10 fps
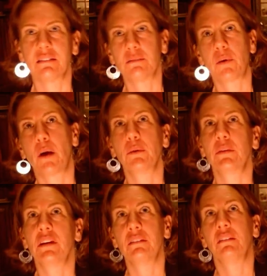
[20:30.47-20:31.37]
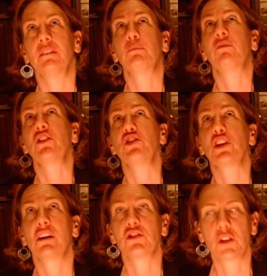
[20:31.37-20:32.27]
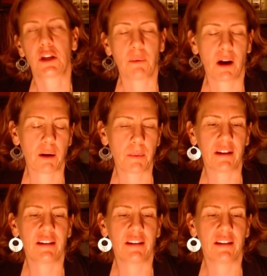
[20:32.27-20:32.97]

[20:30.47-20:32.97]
probably infringing on trademark, but